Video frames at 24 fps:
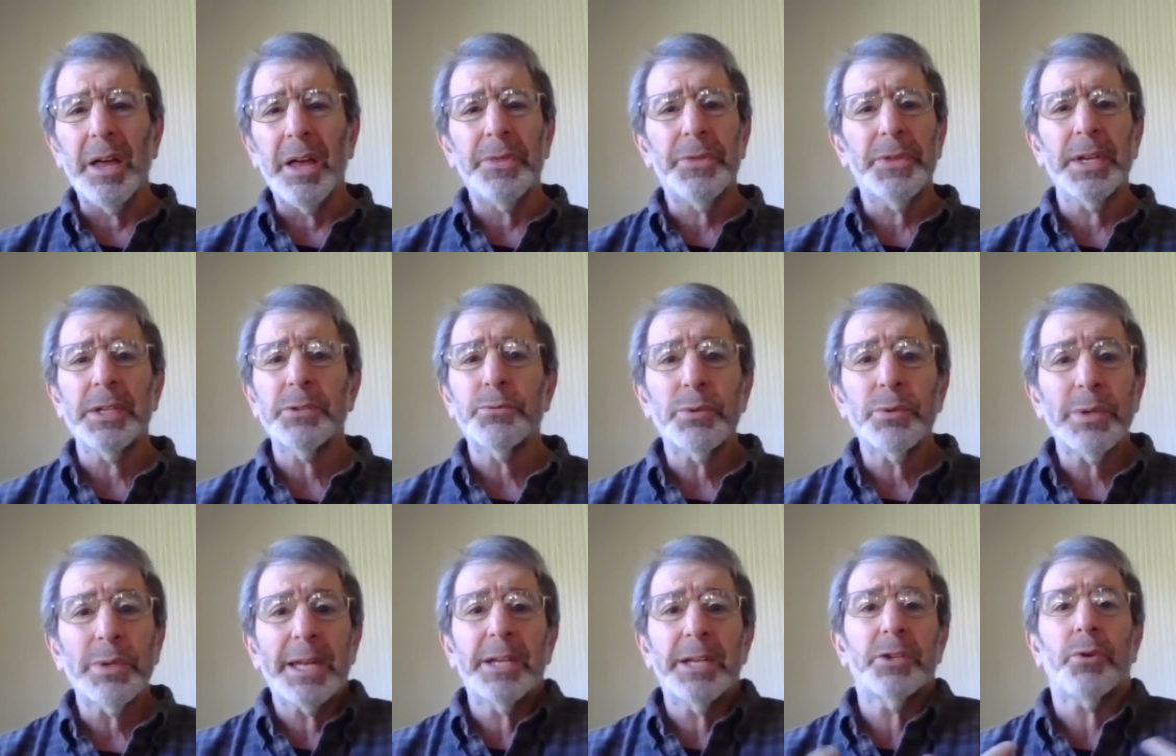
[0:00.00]
Things
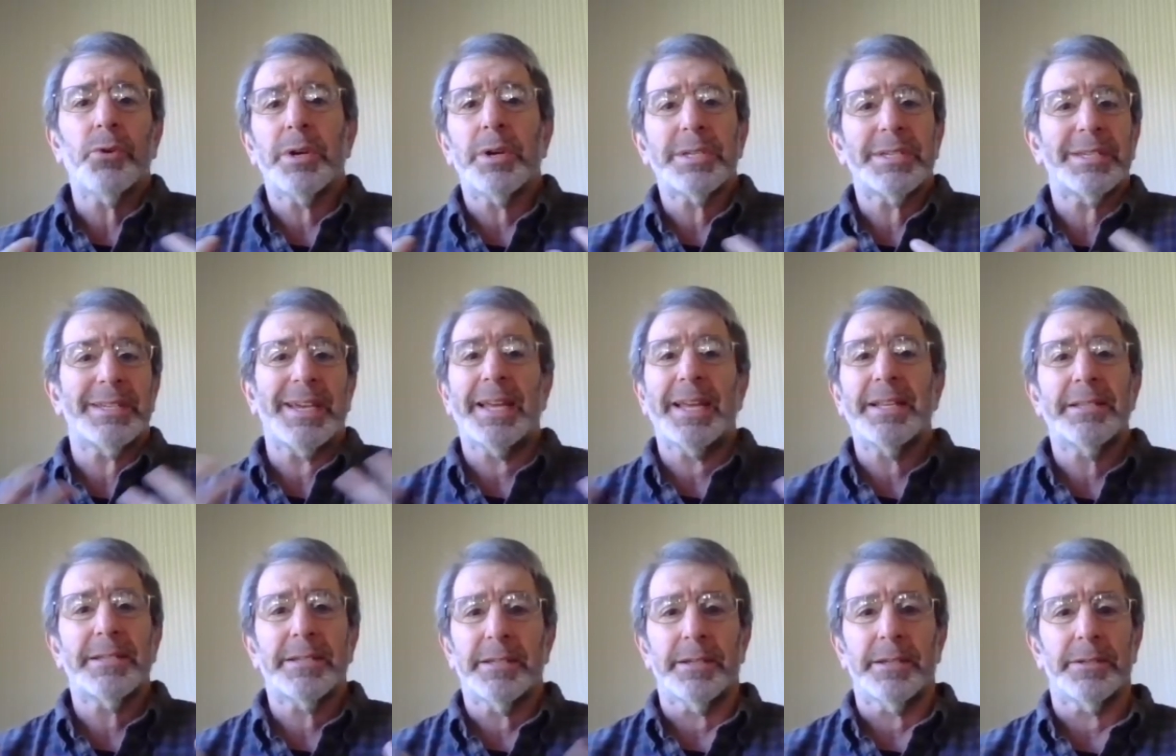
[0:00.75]
related to our
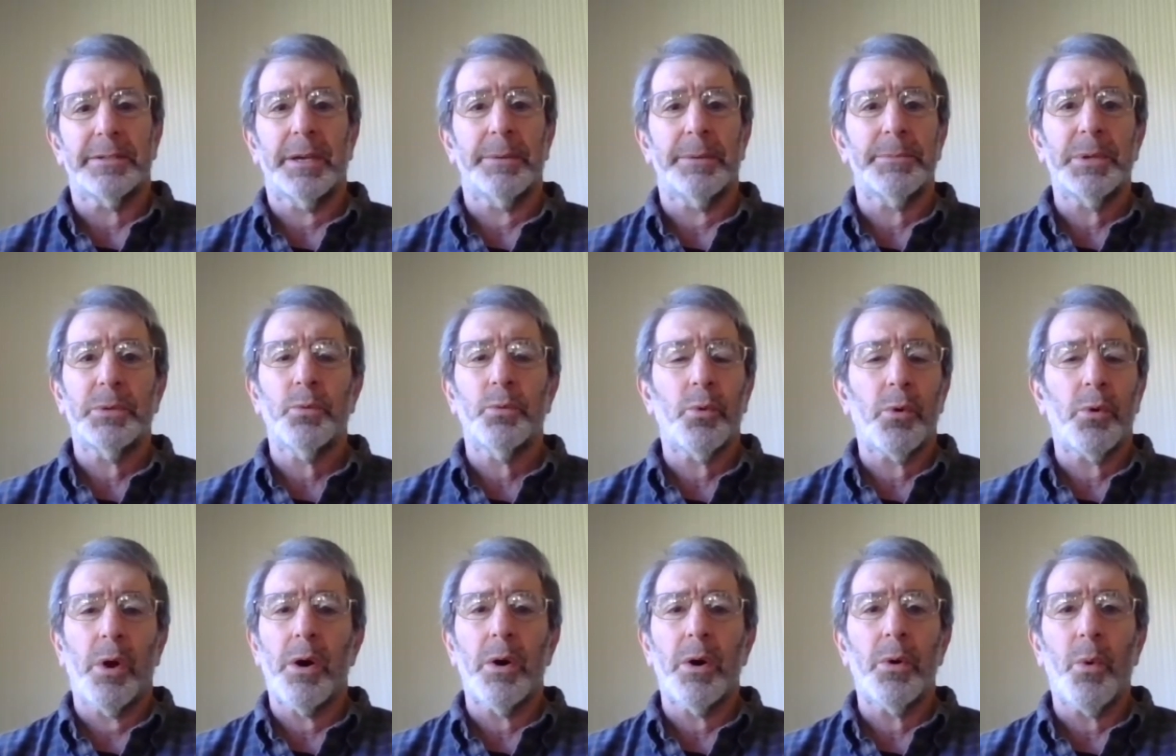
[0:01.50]
senses. I mean,
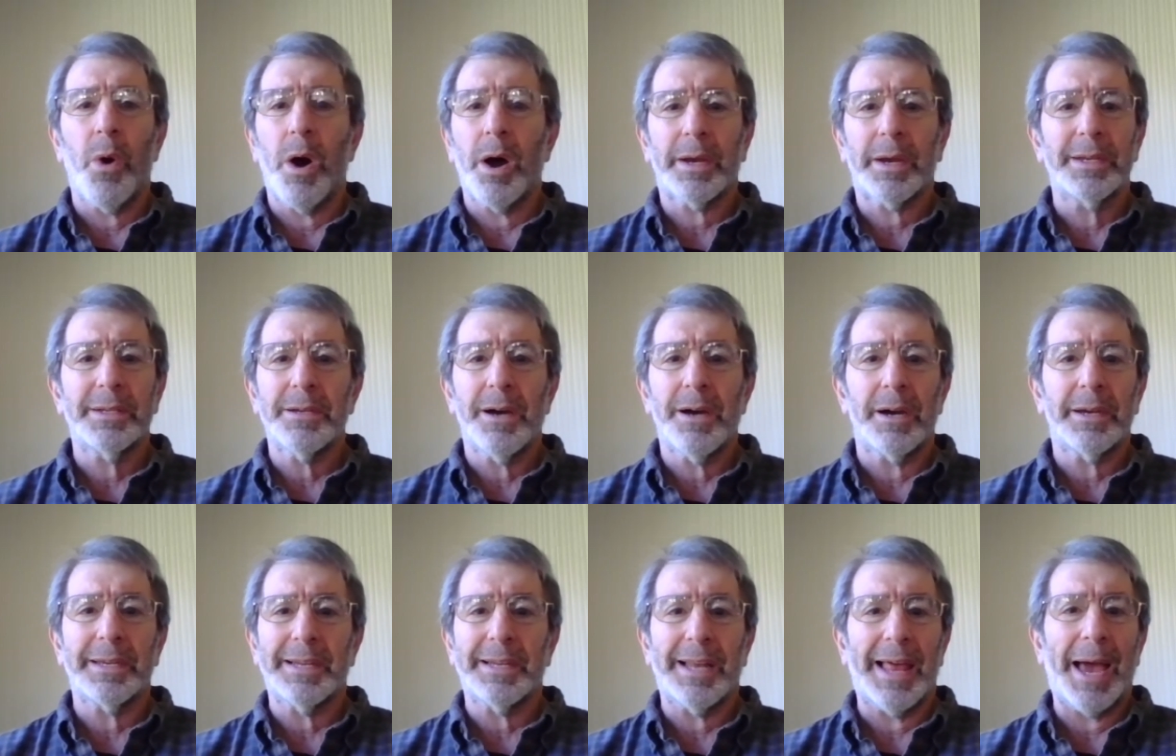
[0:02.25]
we're all walking,
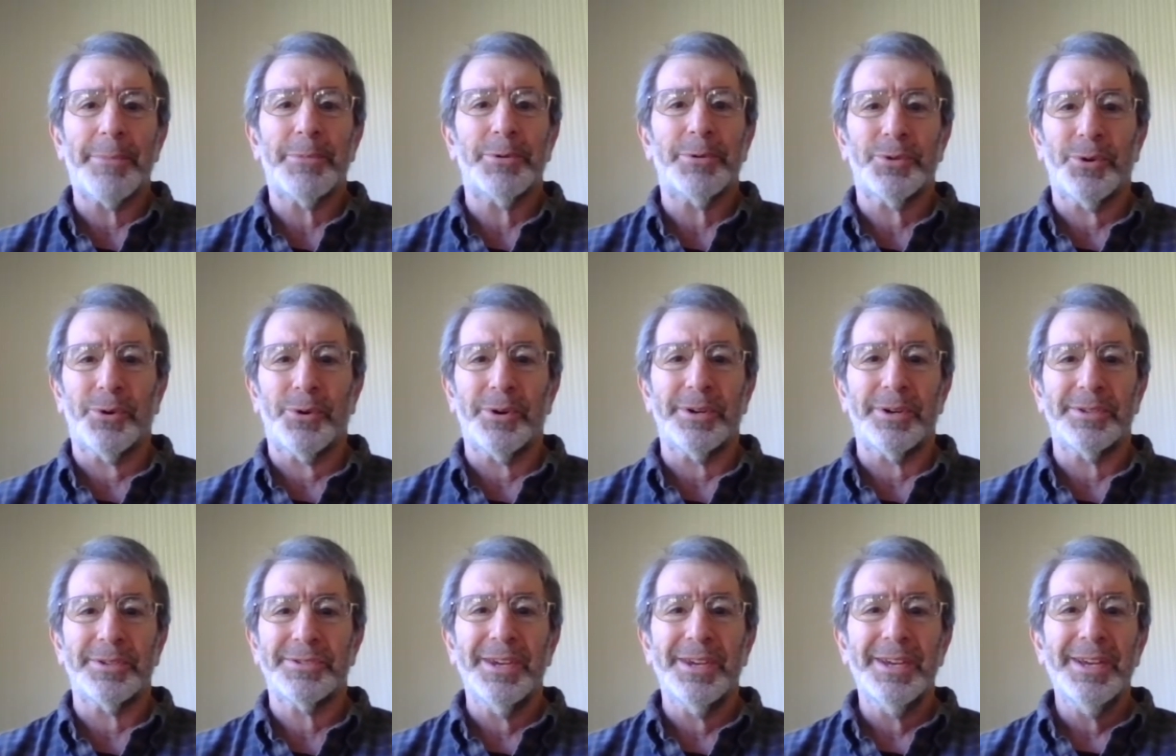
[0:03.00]
talking
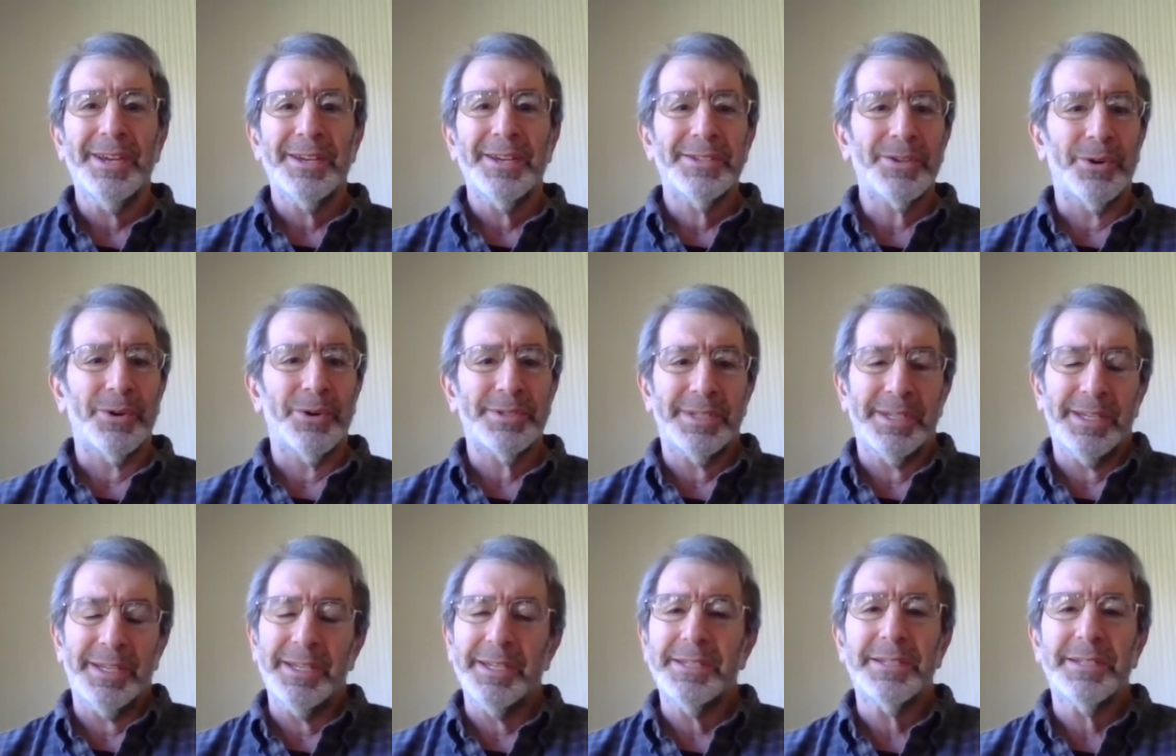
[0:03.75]
laboratories. So it's
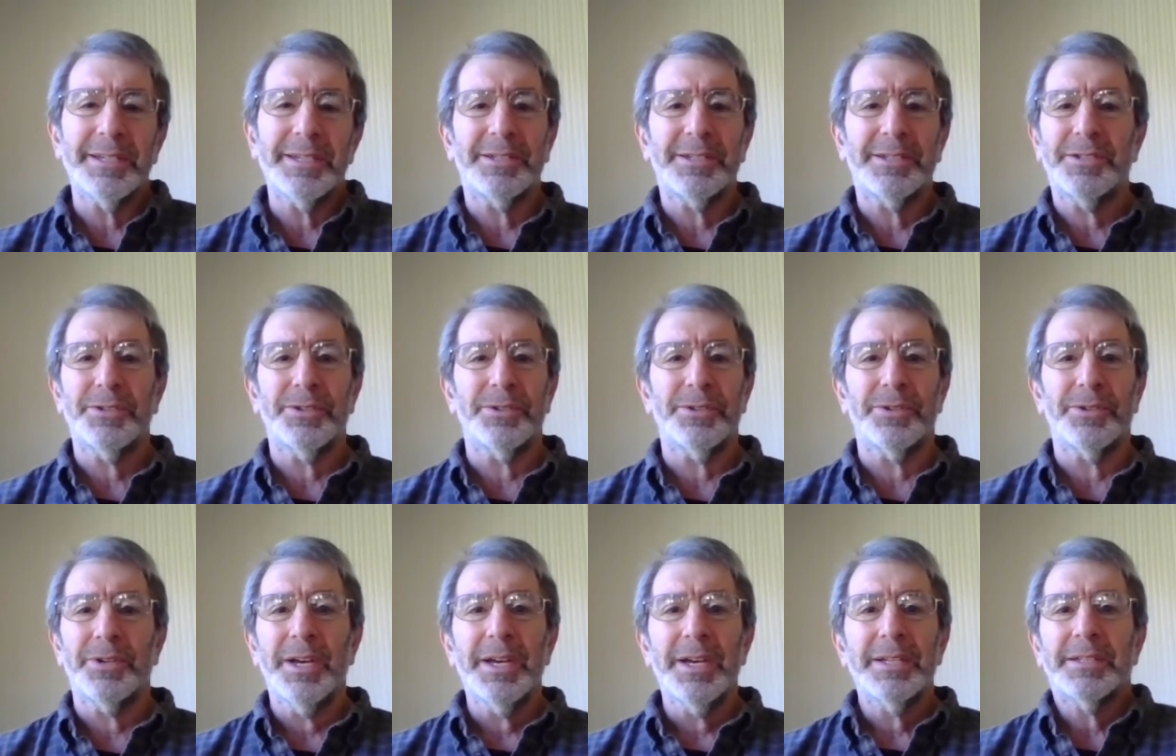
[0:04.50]
easy
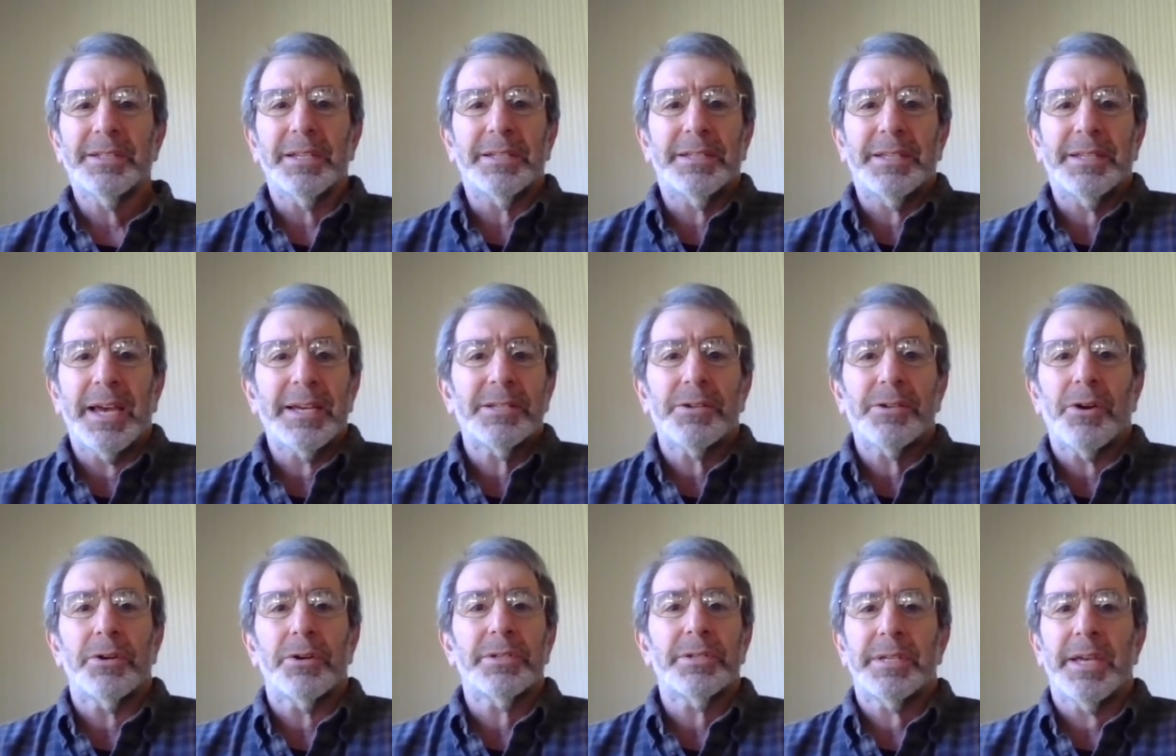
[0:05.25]
to test
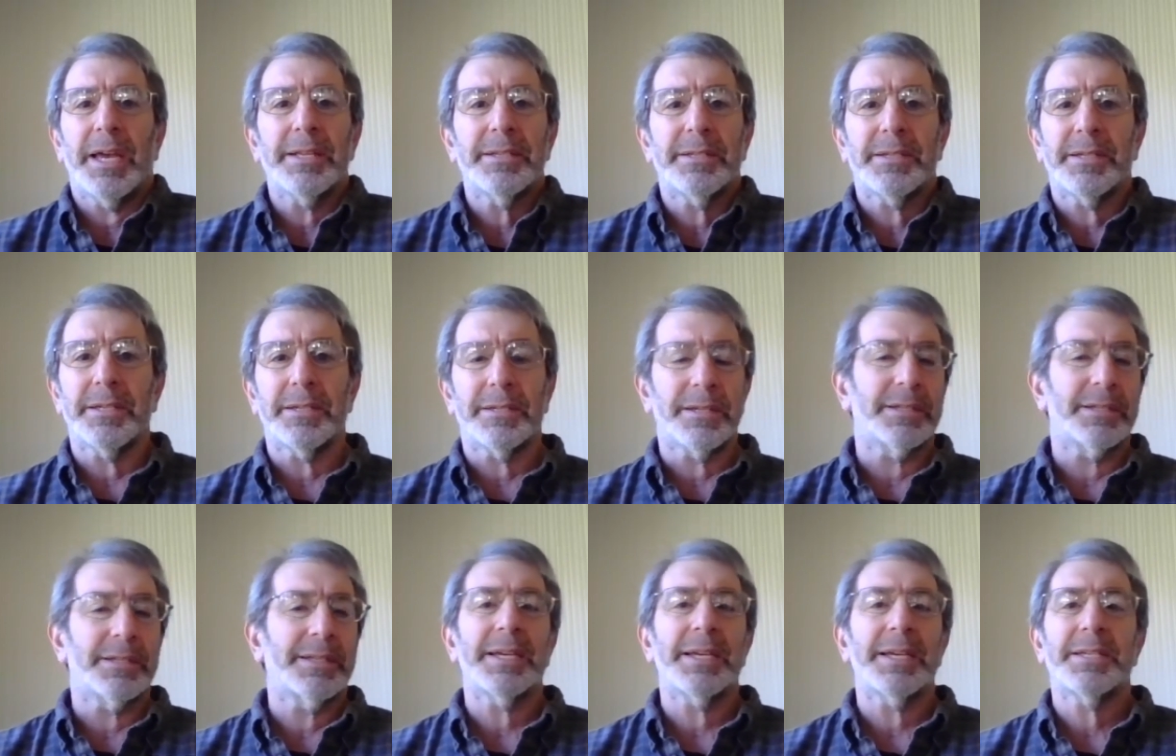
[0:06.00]
our senses,
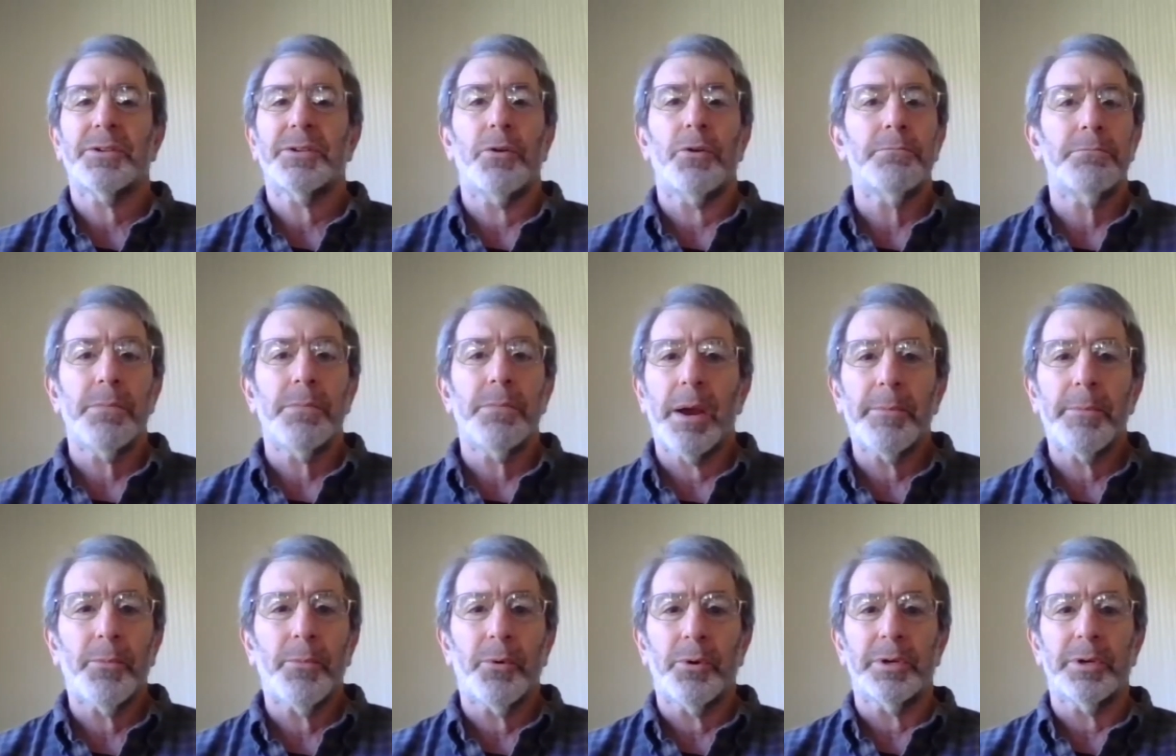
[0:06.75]
to test our
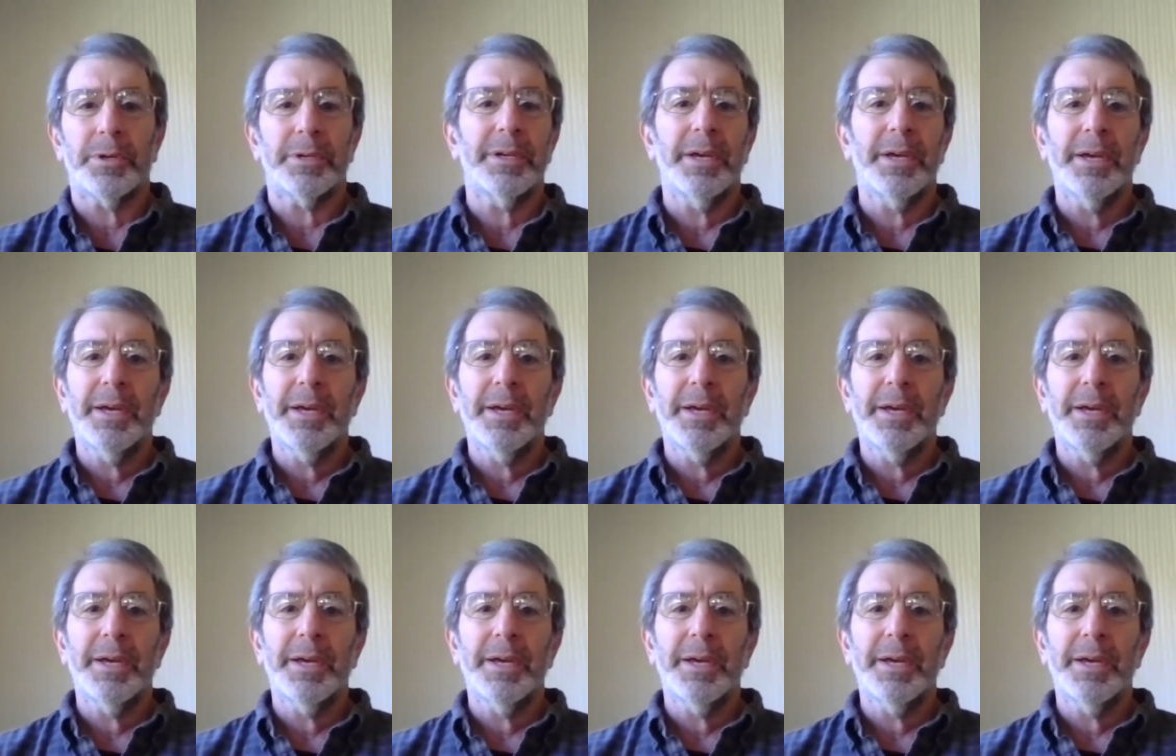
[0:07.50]
memory,